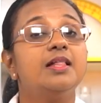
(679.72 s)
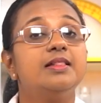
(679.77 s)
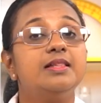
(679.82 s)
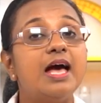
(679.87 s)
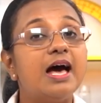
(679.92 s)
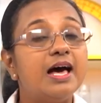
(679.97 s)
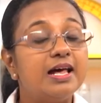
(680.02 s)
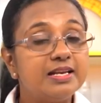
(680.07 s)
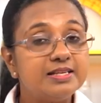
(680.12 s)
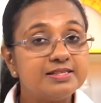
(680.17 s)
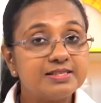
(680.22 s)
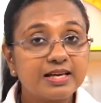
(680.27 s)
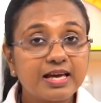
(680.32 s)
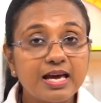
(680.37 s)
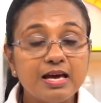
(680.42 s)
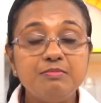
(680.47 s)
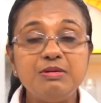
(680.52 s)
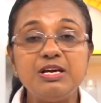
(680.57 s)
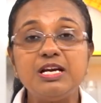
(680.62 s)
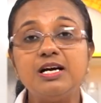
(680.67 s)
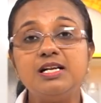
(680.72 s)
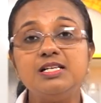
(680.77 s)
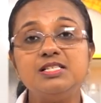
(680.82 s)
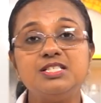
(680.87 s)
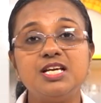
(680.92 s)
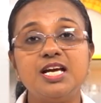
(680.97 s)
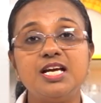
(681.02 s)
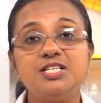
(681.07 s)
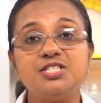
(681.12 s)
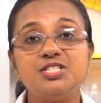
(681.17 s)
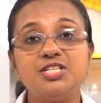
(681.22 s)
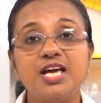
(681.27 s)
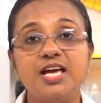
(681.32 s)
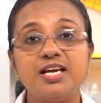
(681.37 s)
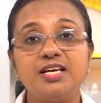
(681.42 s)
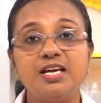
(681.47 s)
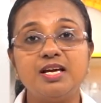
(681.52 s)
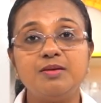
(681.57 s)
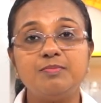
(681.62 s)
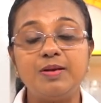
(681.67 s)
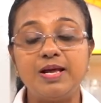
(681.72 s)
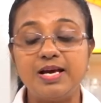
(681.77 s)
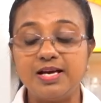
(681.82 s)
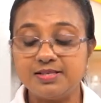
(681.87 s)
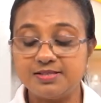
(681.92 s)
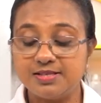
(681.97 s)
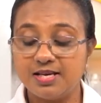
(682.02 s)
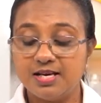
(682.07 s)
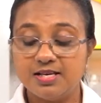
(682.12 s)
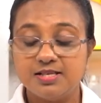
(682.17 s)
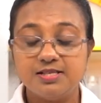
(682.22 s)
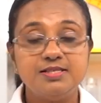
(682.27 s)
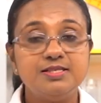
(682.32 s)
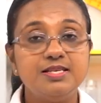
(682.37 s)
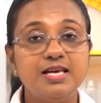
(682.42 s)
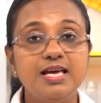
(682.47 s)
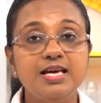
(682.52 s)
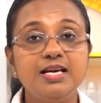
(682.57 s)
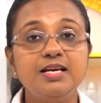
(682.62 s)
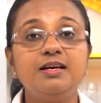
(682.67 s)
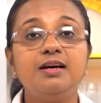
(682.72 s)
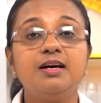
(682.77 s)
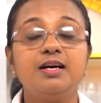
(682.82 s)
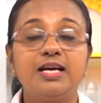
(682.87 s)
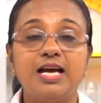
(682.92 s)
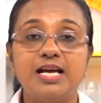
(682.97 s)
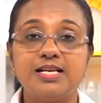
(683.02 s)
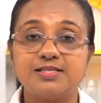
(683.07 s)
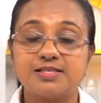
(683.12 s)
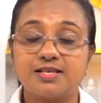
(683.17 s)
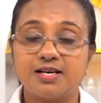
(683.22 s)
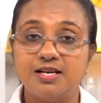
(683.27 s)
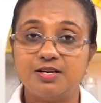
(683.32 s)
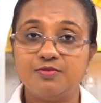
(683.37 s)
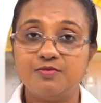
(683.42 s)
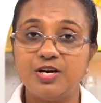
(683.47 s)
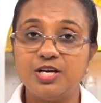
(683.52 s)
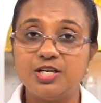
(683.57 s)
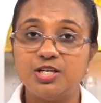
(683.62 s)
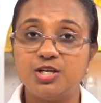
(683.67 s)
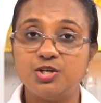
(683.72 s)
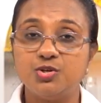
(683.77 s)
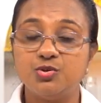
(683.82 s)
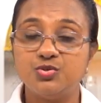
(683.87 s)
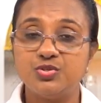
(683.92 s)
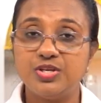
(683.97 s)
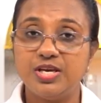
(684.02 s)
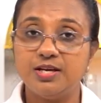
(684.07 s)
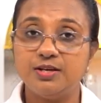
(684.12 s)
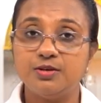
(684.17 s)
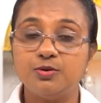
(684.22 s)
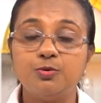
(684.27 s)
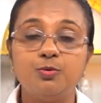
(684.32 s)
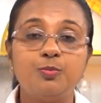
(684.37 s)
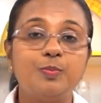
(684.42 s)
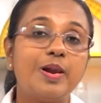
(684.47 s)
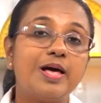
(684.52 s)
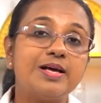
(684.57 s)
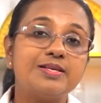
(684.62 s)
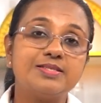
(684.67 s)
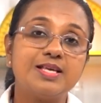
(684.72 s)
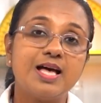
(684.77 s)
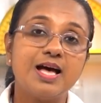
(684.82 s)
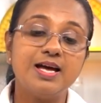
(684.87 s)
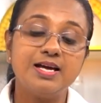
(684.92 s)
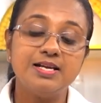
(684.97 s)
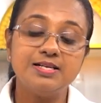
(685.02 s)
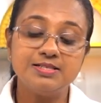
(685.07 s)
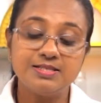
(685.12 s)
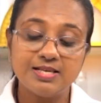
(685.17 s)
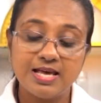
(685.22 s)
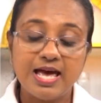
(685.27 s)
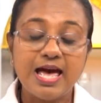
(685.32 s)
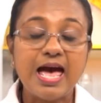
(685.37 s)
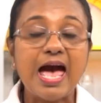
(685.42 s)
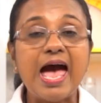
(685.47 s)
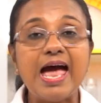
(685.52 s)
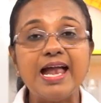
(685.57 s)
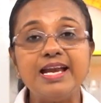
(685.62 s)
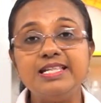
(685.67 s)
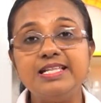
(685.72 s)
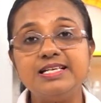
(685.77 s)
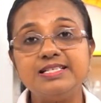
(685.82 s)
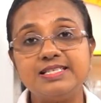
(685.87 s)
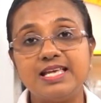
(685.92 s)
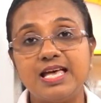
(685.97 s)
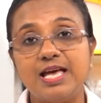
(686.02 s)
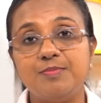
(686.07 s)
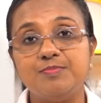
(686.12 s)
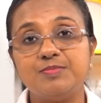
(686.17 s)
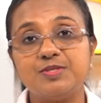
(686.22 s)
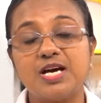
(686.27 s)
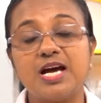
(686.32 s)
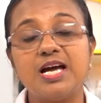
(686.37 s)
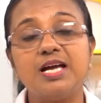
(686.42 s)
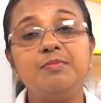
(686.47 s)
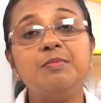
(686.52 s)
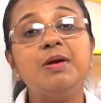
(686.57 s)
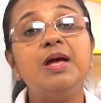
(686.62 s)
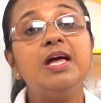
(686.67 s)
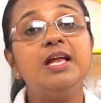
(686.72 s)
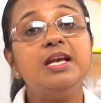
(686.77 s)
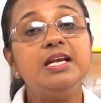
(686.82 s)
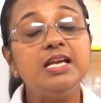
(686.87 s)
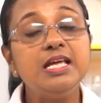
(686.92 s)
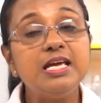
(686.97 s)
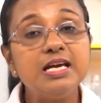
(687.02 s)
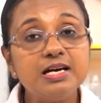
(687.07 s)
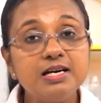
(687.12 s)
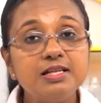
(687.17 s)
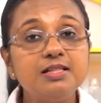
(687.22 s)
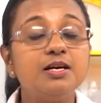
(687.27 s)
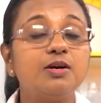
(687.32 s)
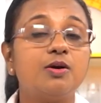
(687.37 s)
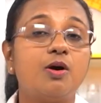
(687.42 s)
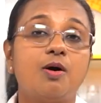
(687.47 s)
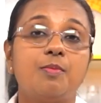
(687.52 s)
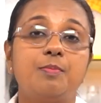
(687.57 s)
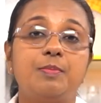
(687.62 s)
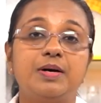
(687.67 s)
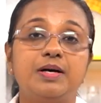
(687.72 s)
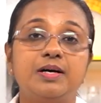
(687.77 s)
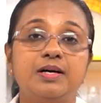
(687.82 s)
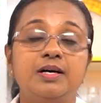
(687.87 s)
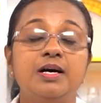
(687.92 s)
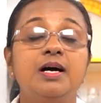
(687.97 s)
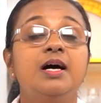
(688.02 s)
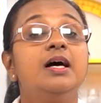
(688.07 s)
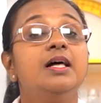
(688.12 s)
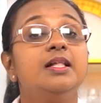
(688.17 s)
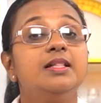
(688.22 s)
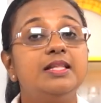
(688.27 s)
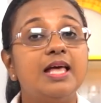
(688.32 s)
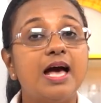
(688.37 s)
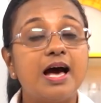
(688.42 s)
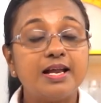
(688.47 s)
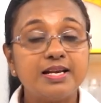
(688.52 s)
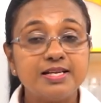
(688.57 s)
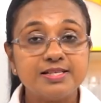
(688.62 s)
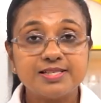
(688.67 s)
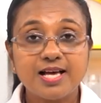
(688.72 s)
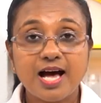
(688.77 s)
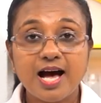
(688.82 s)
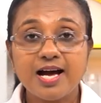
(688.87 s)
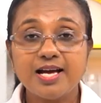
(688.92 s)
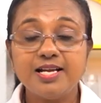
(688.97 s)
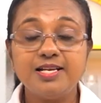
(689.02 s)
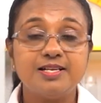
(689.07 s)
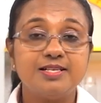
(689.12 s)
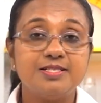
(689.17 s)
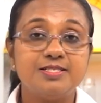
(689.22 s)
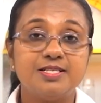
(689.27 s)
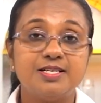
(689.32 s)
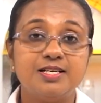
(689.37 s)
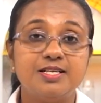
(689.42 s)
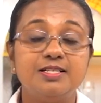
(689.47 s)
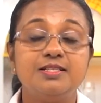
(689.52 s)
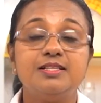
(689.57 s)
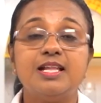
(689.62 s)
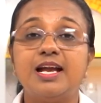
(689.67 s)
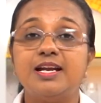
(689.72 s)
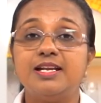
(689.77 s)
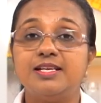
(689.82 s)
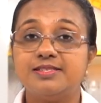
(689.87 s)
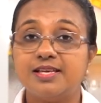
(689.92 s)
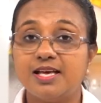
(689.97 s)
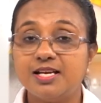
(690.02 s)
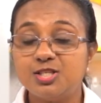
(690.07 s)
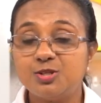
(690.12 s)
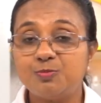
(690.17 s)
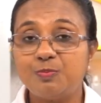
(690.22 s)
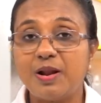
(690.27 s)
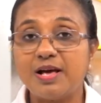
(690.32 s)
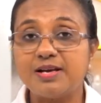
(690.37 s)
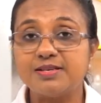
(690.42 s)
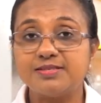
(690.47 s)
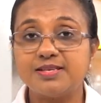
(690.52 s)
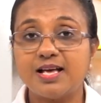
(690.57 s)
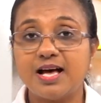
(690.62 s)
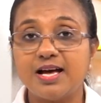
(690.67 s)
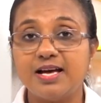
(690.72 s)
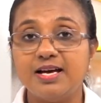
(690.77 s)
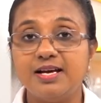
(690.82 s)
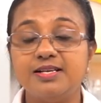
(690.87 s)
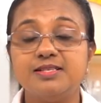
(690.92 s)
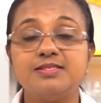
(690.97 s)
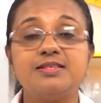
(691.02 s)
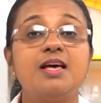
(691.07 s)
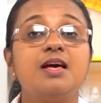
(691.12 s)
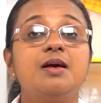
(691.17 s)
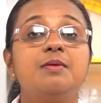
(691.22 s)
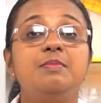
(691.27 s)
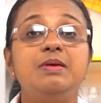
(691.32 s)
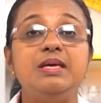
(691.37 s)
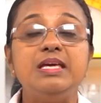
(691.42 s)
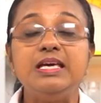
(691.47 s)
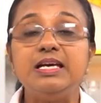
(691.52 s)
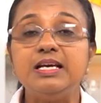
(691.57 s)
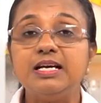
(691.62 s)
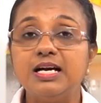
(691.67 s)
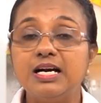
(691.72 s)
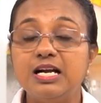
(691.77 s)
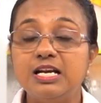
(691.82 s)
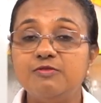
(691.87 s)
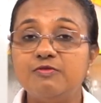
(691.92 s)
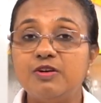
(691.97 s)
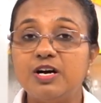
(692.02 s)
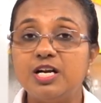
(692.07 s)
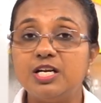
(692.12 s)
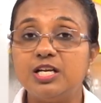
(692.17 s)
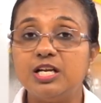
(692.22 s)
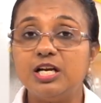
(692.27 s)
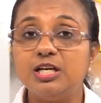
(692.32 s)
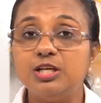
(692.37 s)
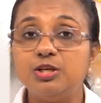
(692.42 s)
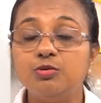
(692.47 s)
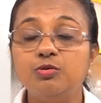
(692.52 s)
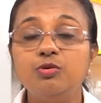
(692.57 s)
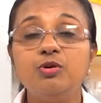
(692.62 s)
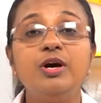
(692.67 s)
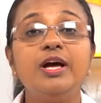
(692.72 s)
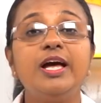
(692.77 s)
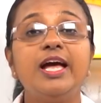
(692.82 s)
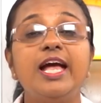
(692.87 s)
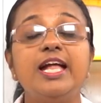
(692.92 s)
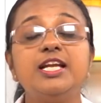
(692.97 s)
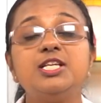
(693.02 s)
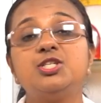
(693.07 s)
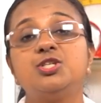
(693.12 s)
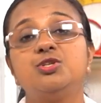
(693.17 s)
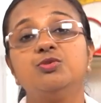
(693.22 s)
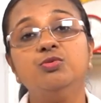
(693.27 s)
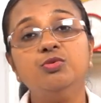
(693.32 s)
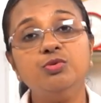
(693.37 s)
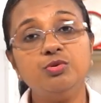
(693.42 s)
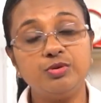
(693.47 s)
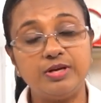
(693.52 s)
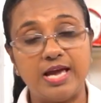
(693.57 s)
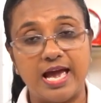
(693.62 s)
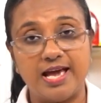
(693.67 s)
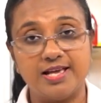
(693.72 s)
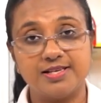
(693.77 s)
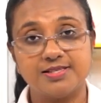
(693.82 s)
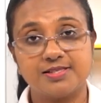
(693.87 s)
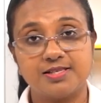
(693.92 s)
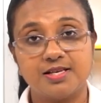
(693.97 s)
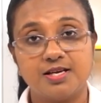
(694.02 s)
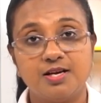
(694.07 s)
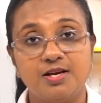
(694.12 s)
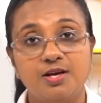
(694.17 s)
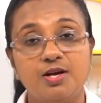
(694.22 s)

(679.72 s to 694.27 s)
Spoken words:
There is a chemical change taking place. Zinc gets converted to zinc 2 plus ions. At the same time, near the copper, there is hydrogen, that is H plus ions, being converted to H2 gas.